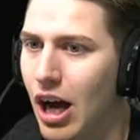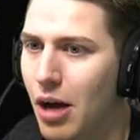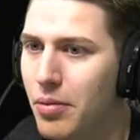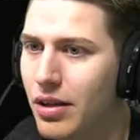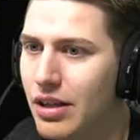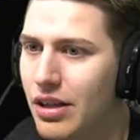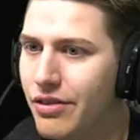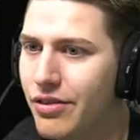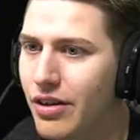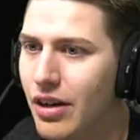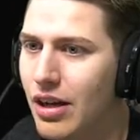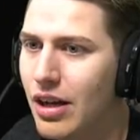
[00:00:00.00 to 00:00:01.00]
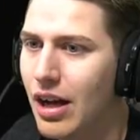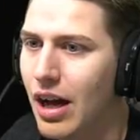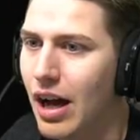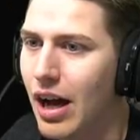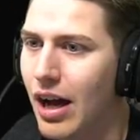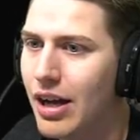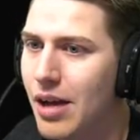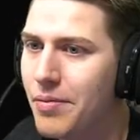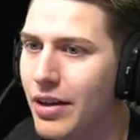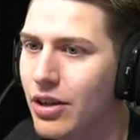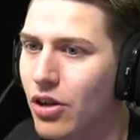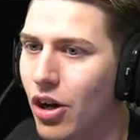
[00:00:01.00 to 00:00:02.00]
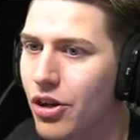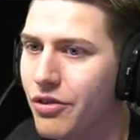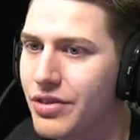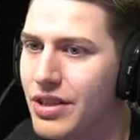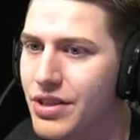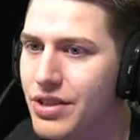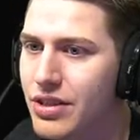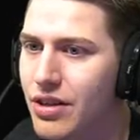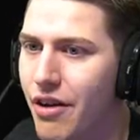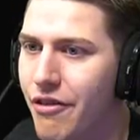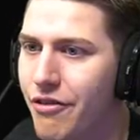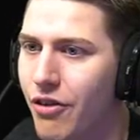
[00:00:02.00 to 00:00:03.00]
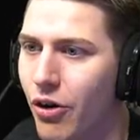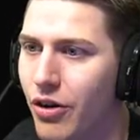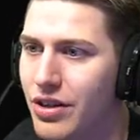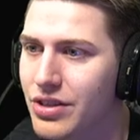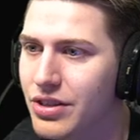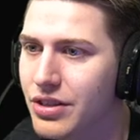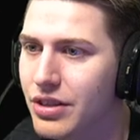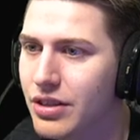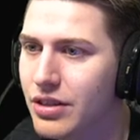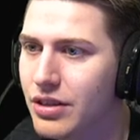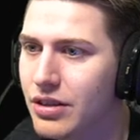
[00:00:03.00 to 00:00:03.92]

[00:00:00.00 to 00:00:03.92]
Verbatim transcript: I believe I am the god of this forest.